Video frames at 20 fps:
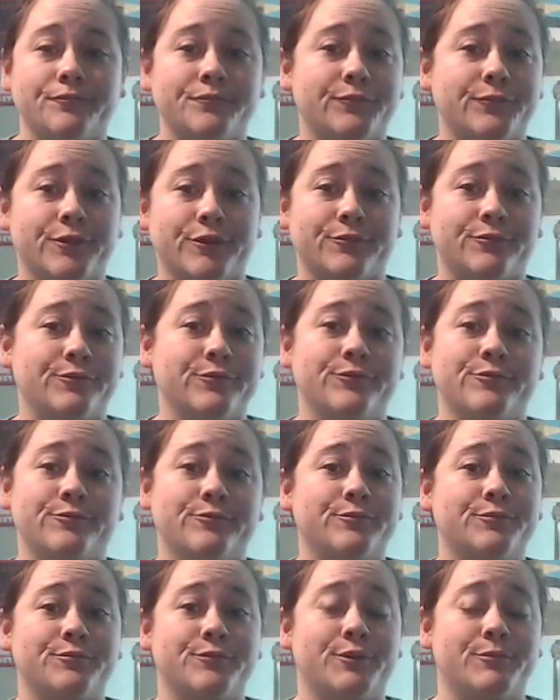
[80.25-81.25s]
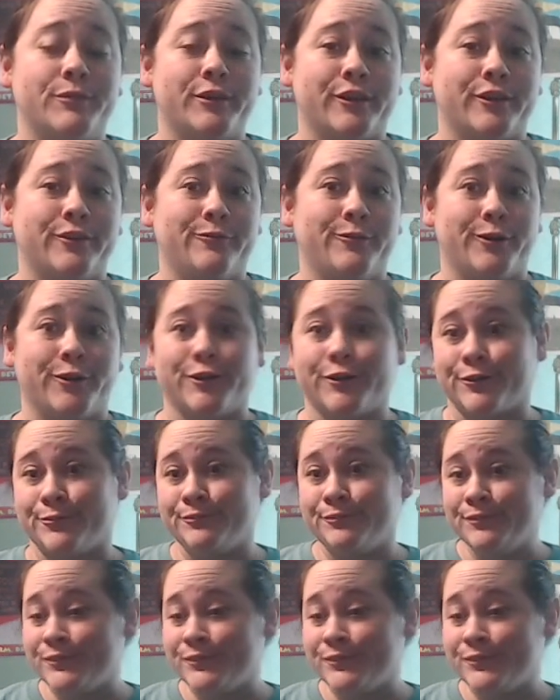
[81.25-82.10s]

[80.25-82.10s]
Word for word: We'll make it work.